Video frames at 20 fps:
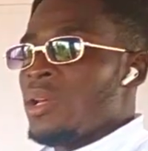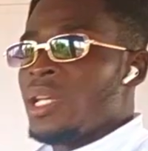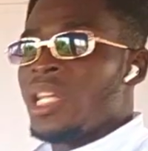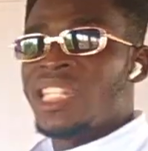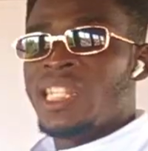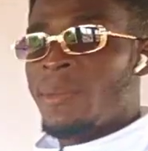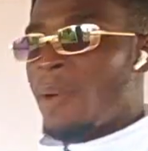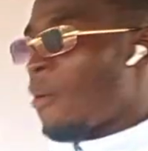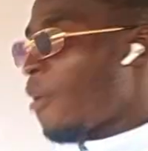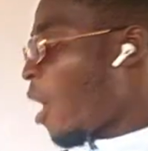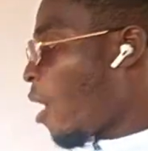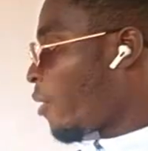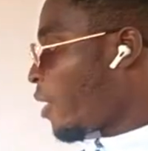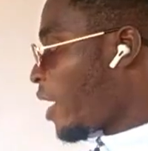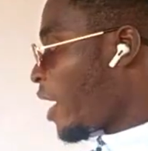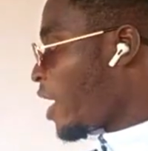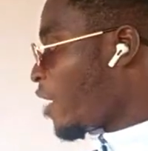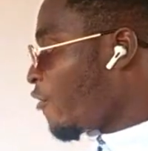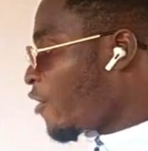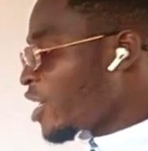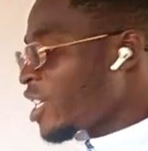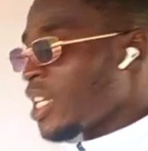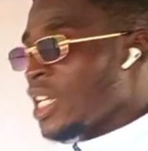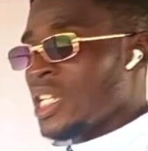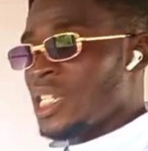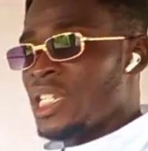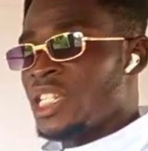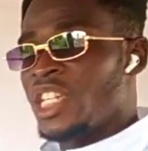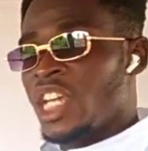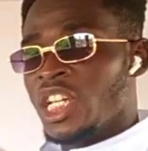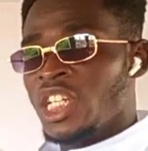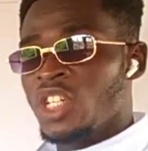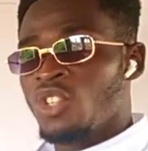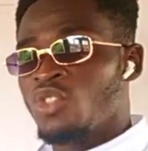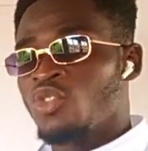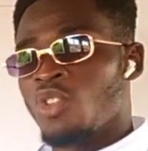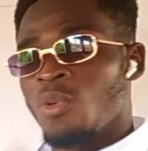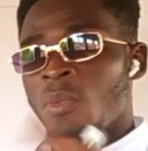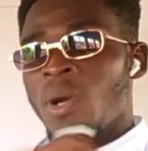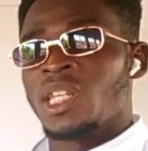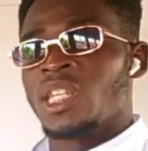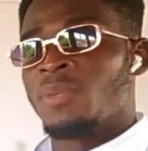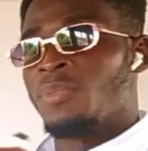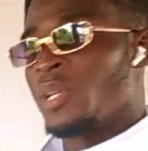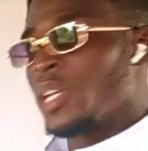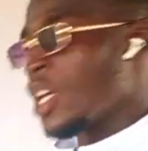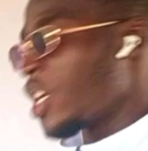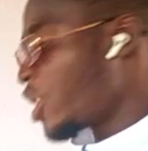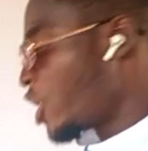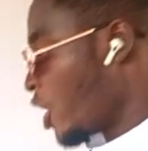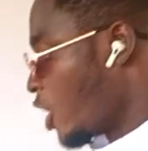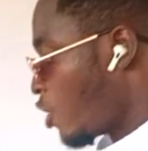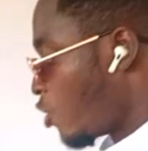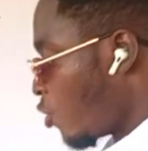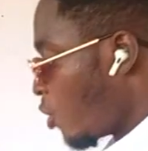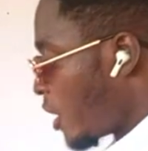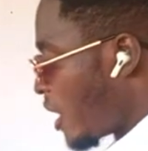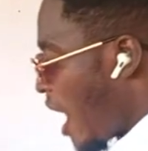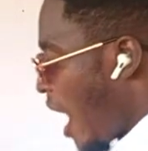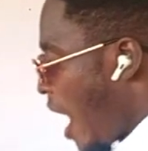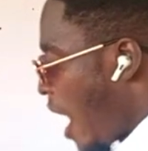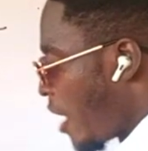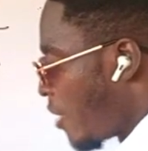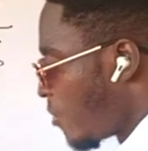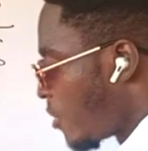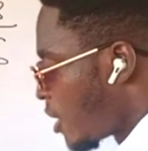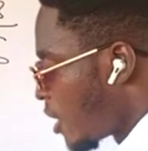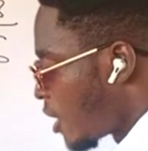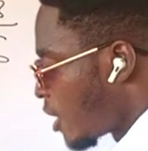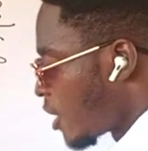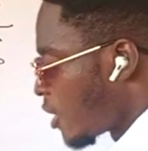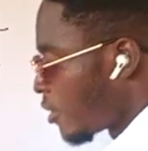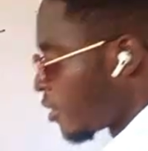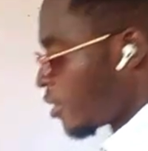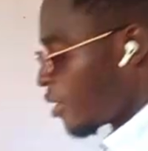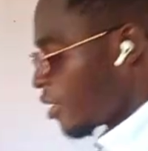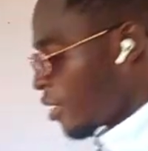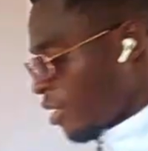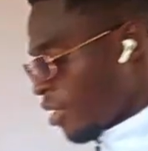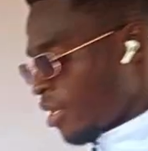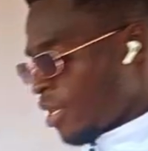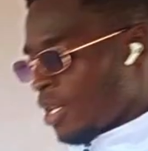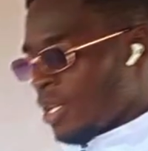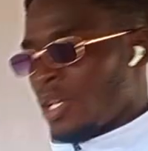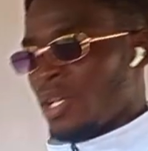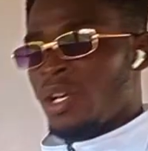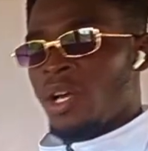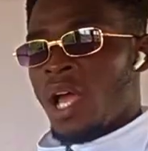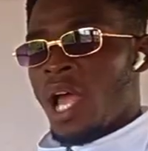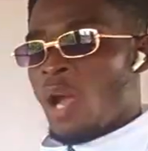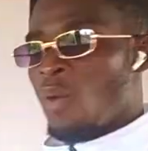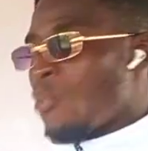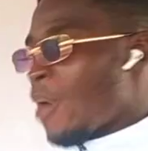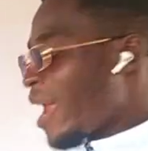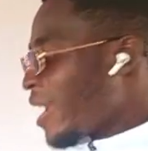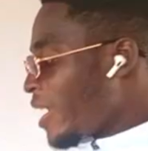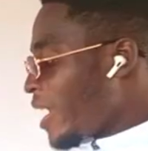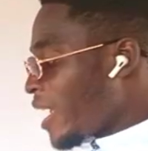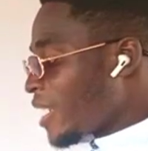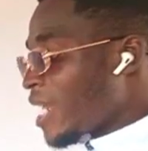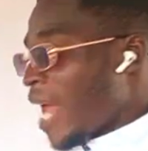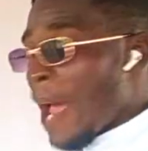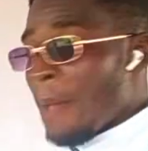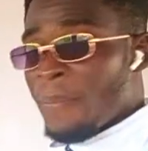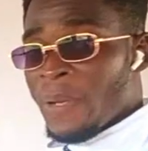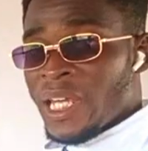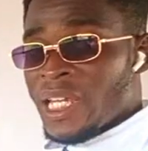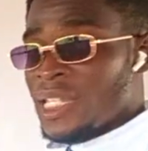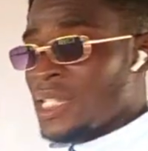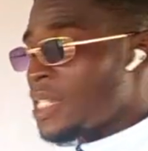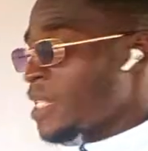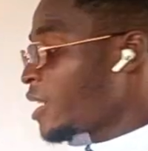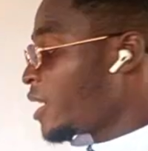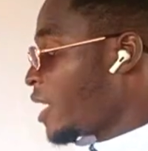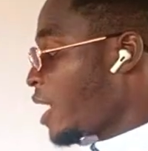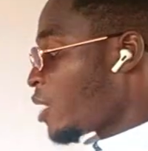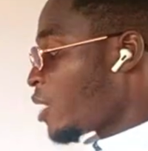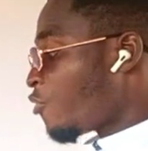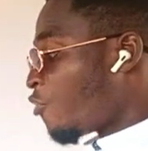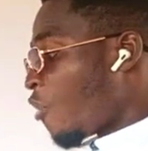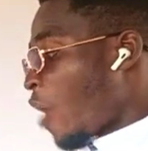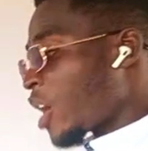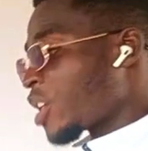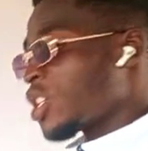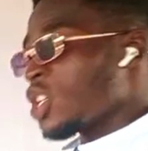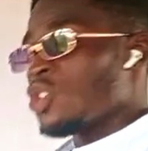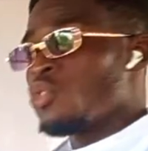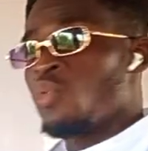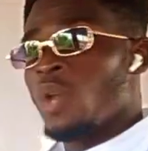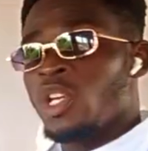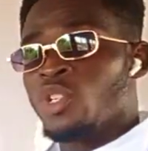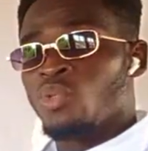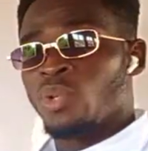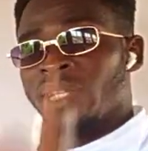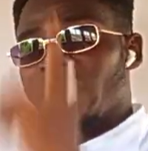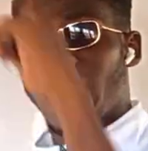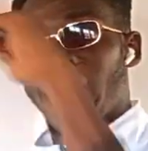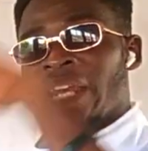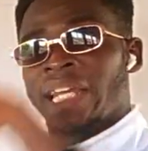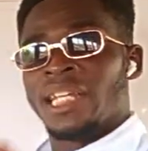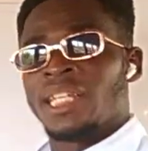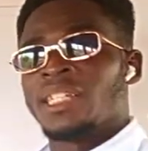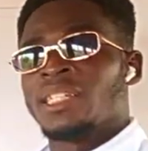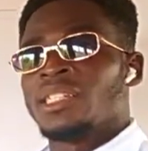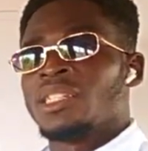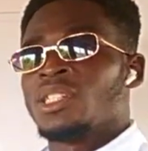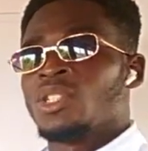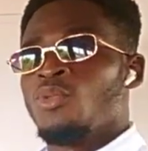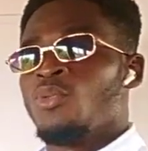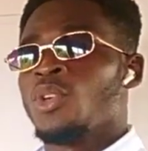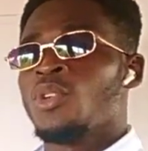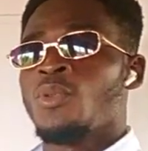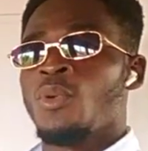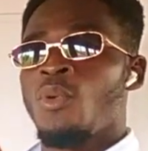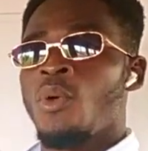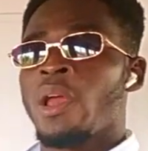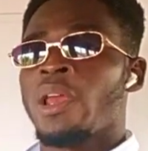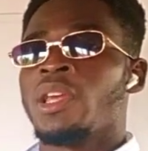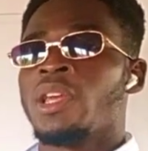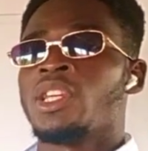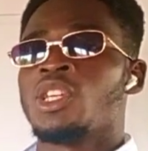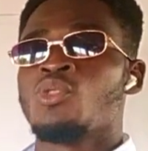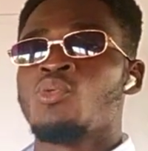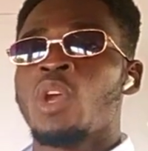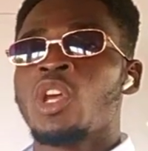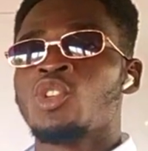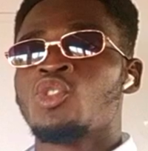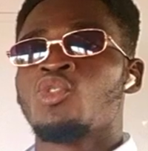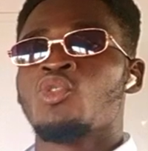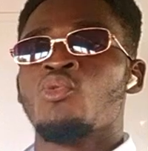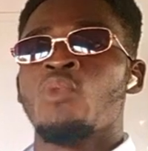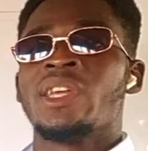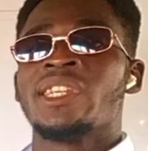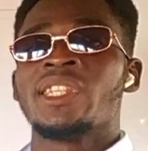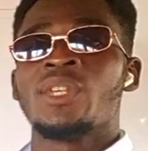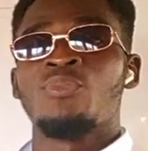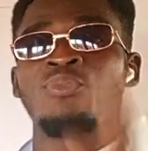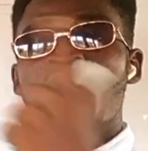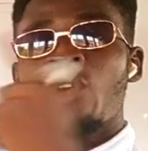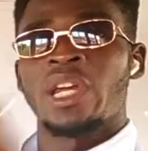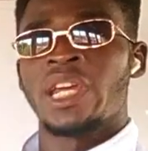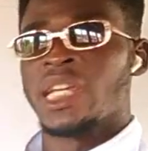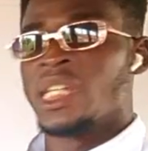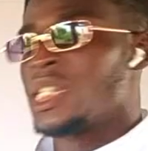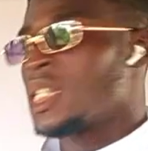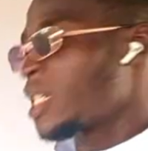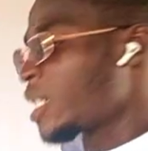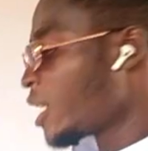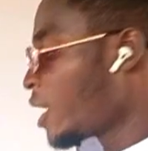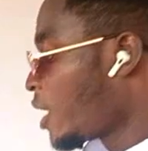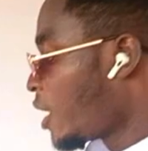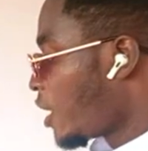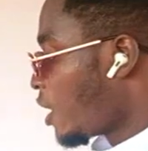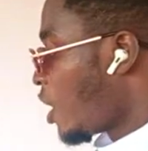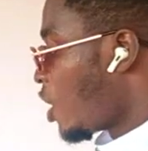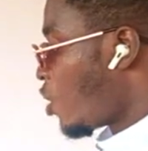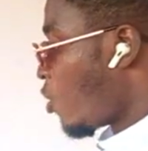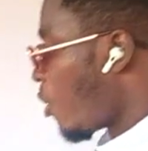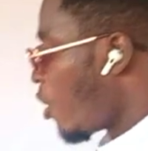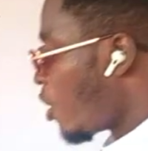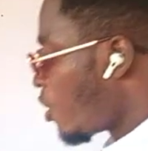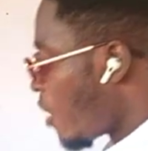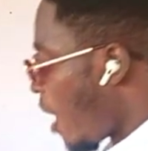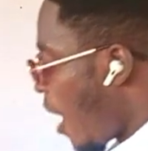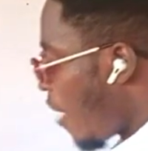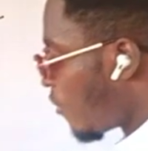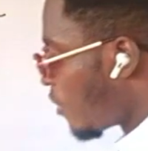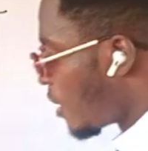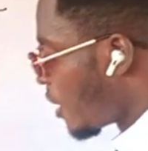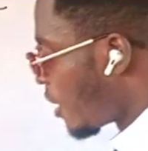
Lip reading: This time around, the division is changing to multiplication, so times. And when this happens, this fraction is going to 10, which we call it is going to reciprocate. So we're going to have